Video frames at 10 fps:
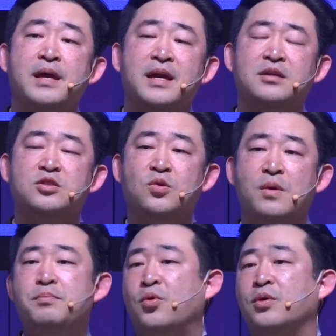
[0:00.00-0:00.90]
It is so
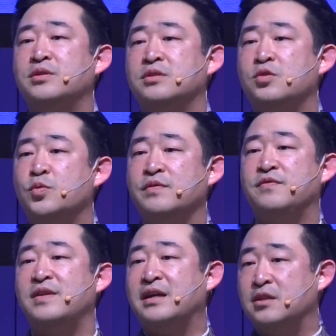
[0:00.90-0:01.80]
important to
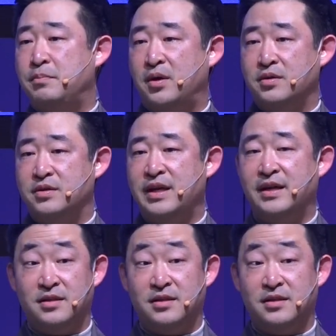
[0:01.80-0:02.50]
reflect upon our day.